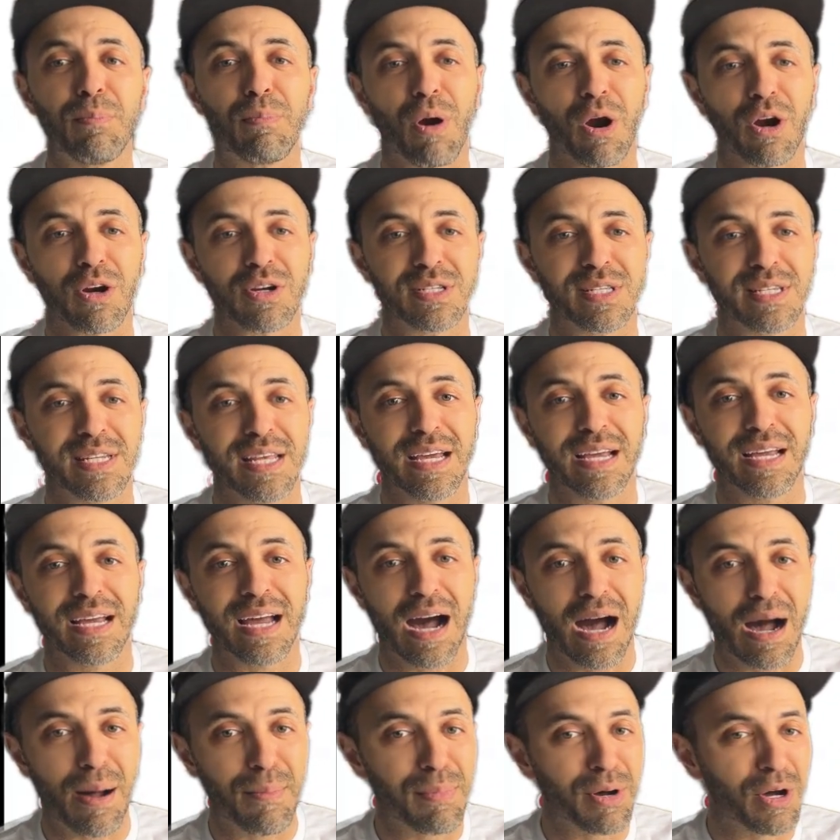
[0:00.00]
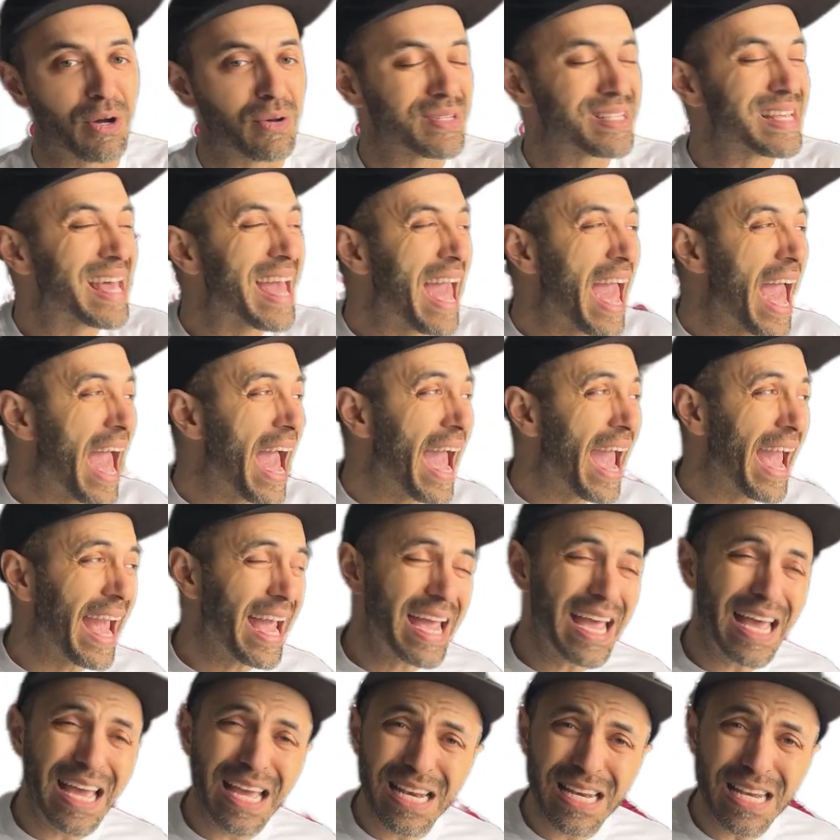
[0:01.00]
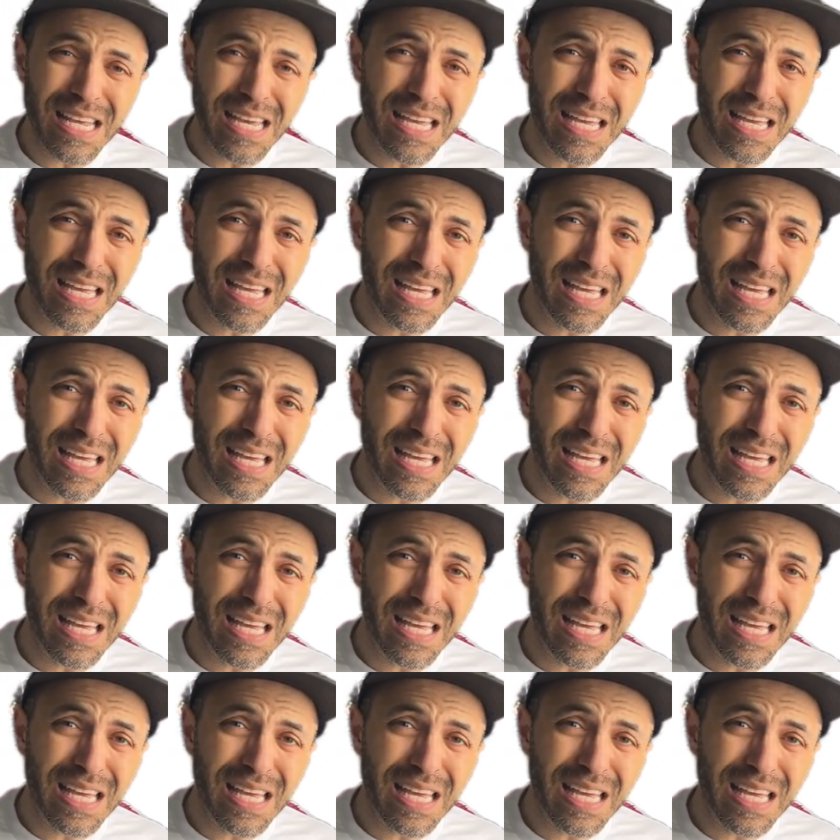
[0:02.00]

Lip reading: bar stand combos and